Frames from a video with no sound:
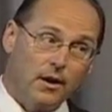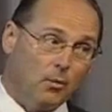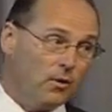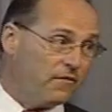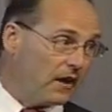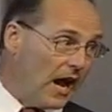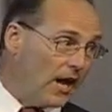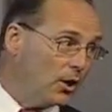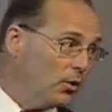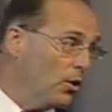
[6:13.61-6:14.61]
we forgot
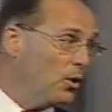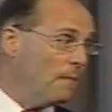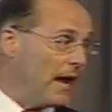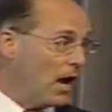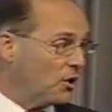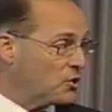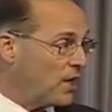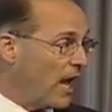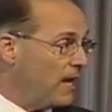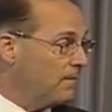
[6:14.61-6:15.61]
who, who made all
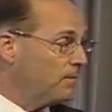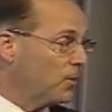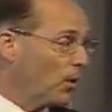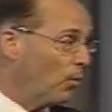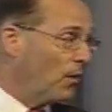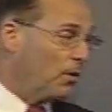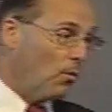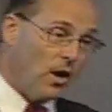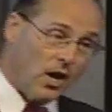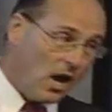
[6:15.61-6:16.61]
state or what the
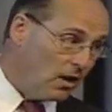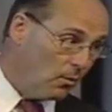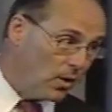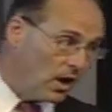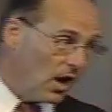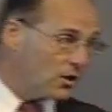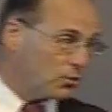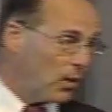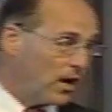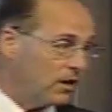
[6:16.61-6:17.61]
one lo- win loss
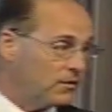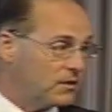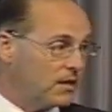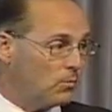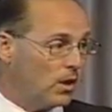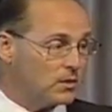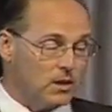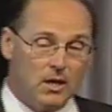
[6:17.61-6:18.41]
record of a team was,